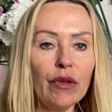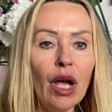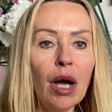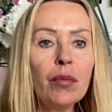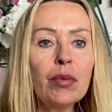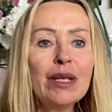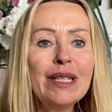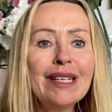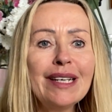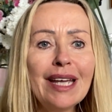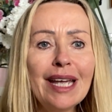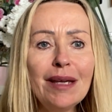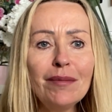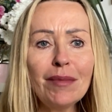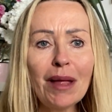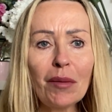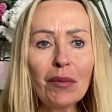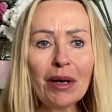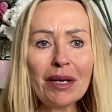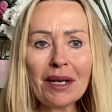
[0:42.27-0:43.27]
going to keep
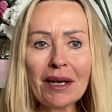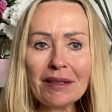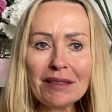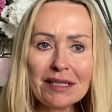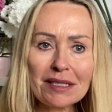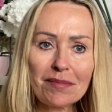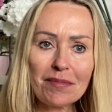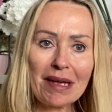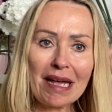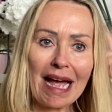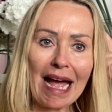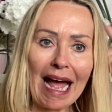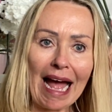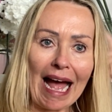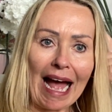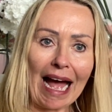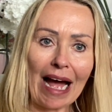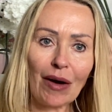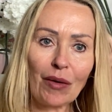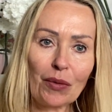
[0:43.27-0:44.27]
that one under my
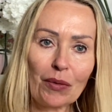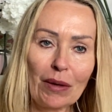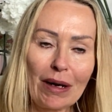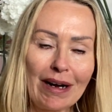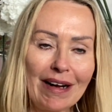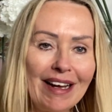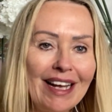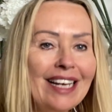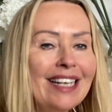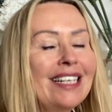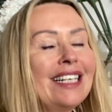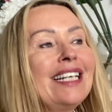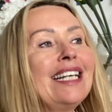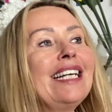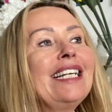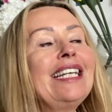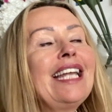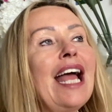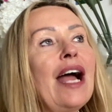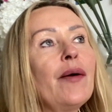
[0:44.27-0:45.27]
hat, all right?
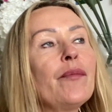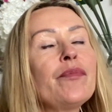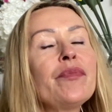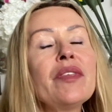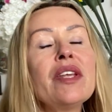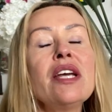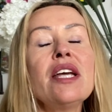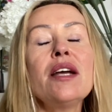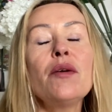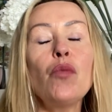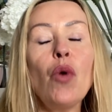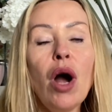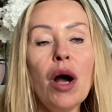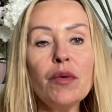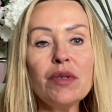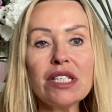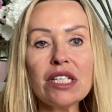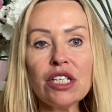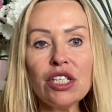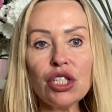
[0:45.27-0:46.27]
Now, what I
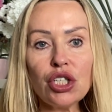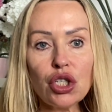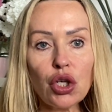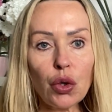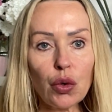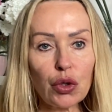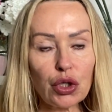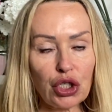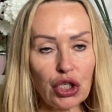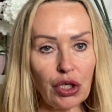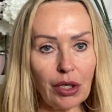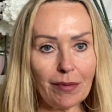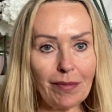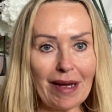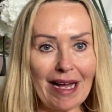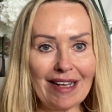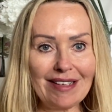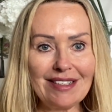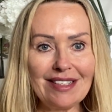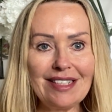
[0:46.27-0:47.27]
was going to talk to you
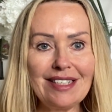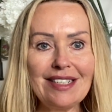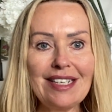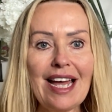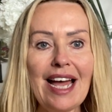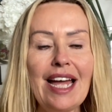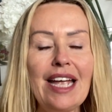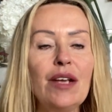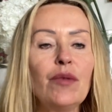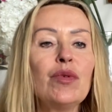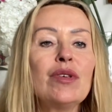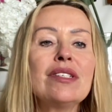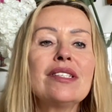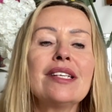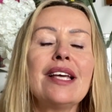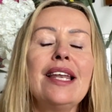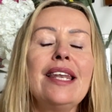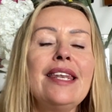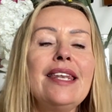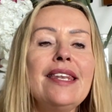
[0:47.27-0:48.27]
about today was
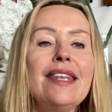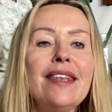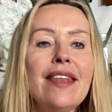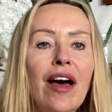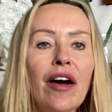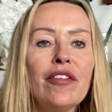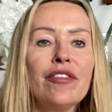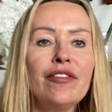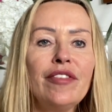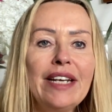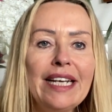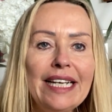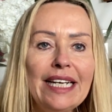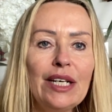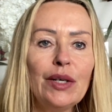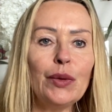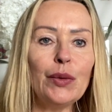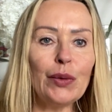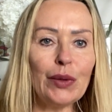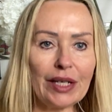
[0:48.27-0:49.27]
a lovely
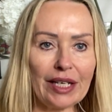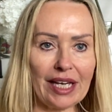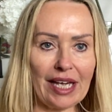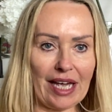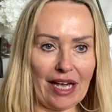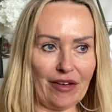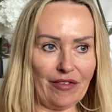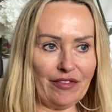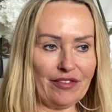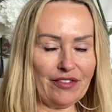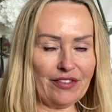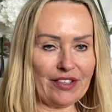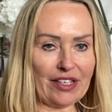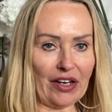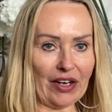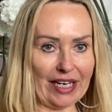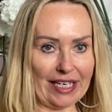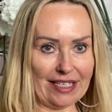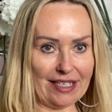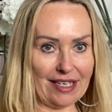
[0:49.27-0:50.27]
little gift
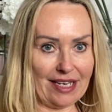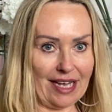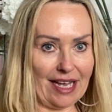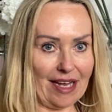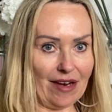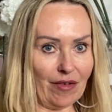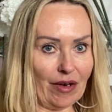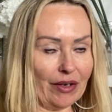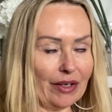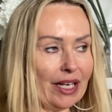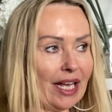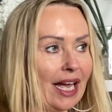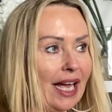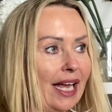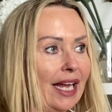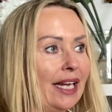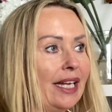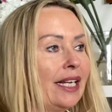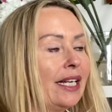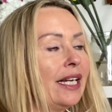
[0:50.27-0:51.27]
idea,
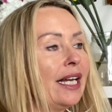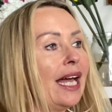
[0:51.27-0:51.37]
okay,